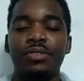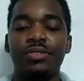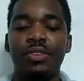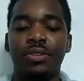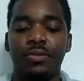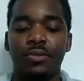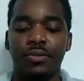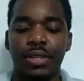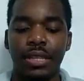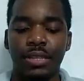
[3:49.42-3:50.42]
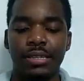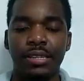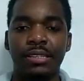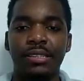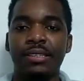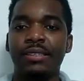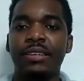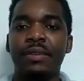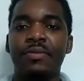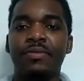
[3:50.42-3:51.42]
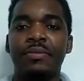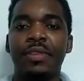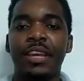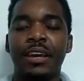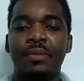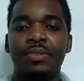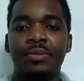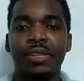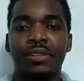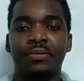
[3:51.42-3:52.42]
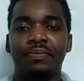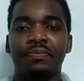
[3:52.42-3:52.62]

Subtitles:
So when the testis is coming from the abdomen,